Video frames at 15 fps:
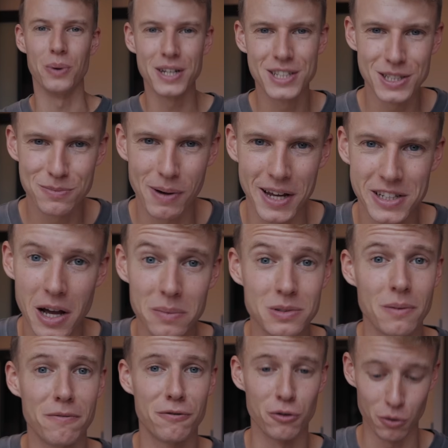we just picked up
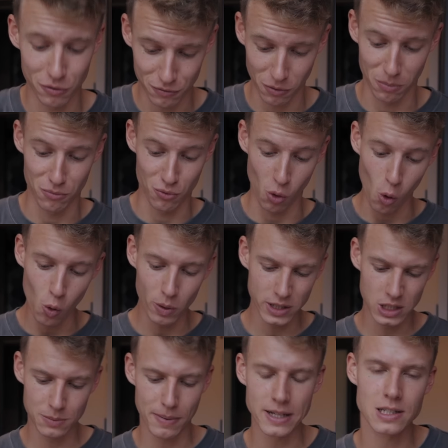some food from Raw,
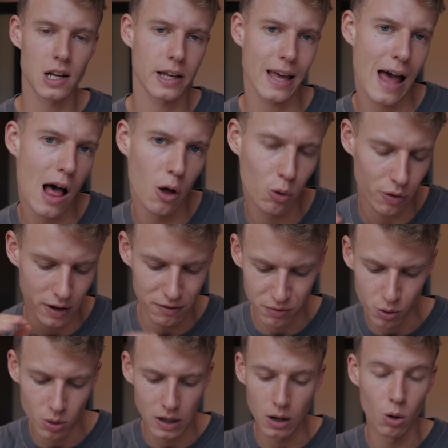which is basically like a healthy
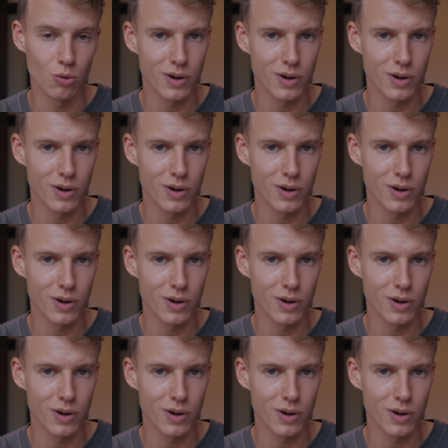food little